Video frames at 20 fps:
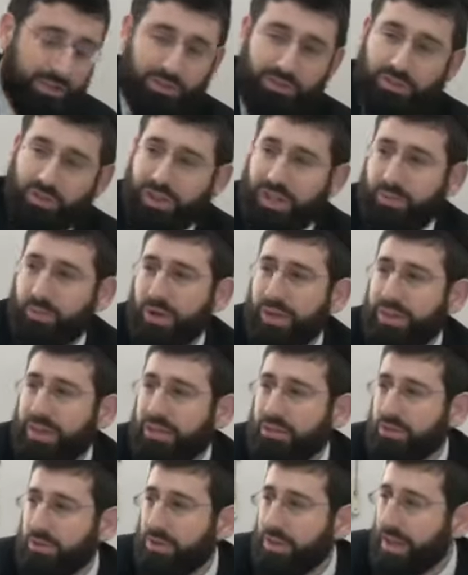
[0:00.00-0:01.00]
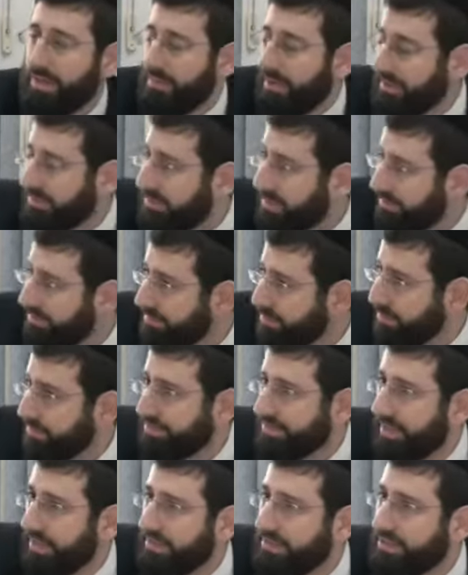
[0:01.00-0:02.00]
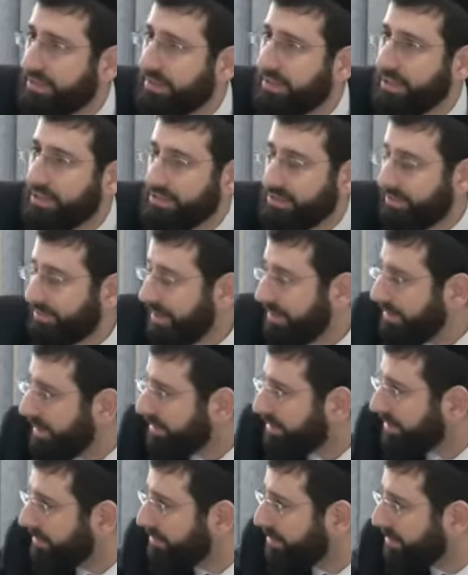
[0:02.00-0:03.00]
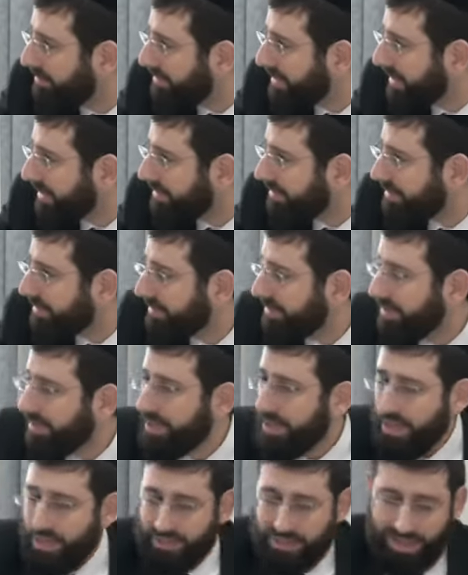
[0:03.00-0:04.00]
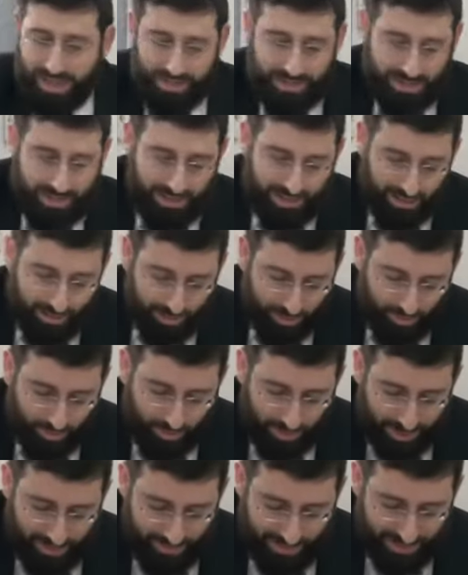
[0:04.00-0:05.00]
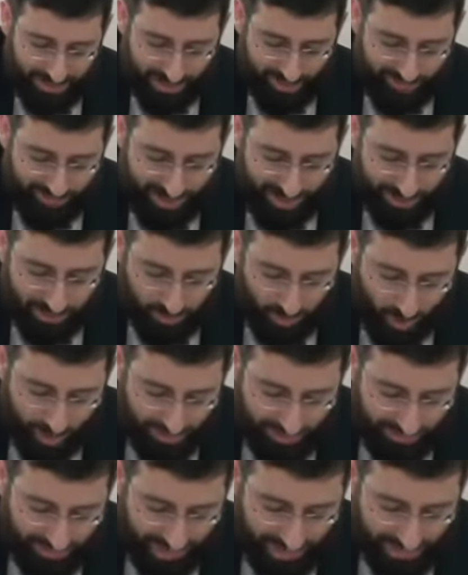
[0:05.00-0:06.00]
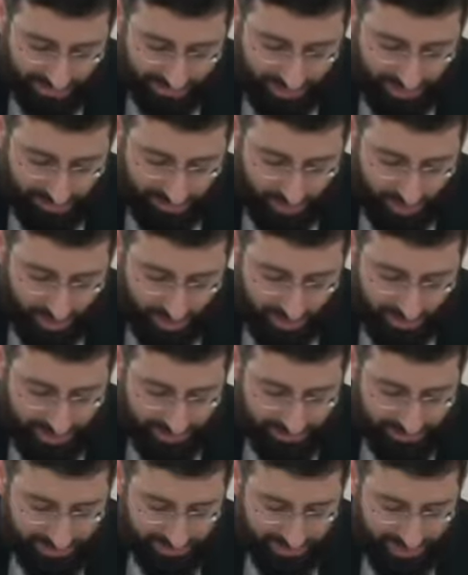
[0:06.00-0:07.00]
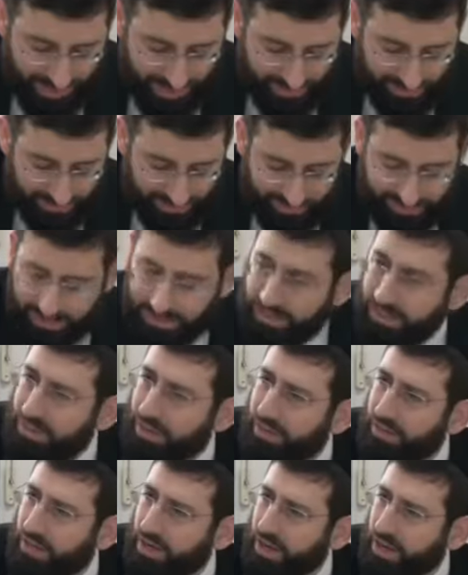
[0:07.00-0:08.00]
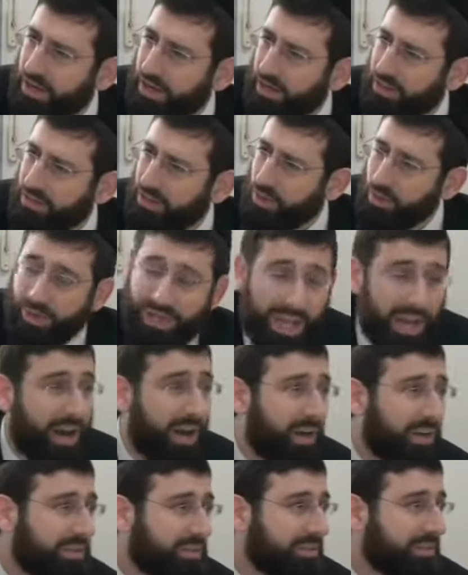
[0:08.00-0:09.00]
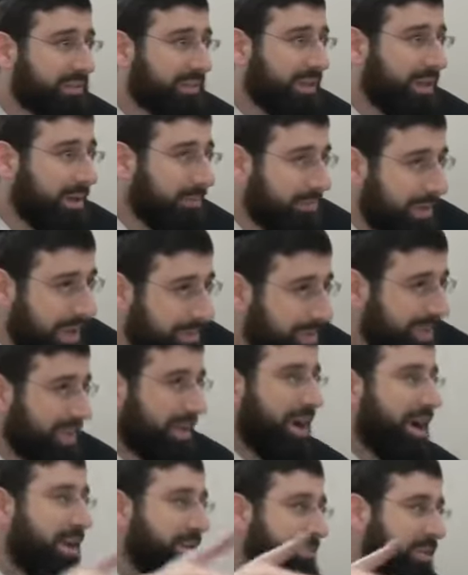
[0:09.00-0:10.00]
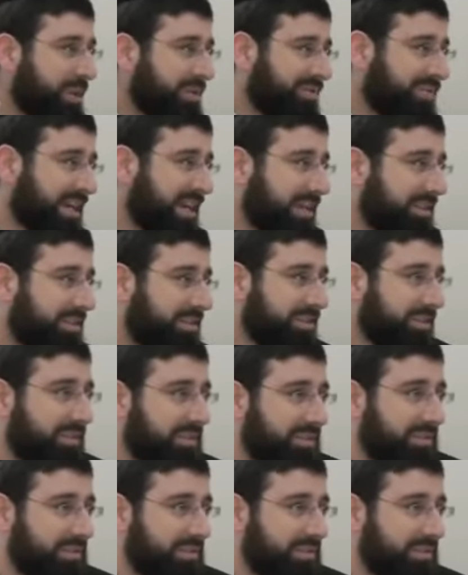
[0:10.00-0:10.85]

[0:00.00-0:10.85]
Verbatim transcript: So then what they do? They must have moved it. So if they must have moved it, then what do you mean? They found one flask of oil that still had the signet of the Kohen Gadol? Who cares? Maybe the guy moved it.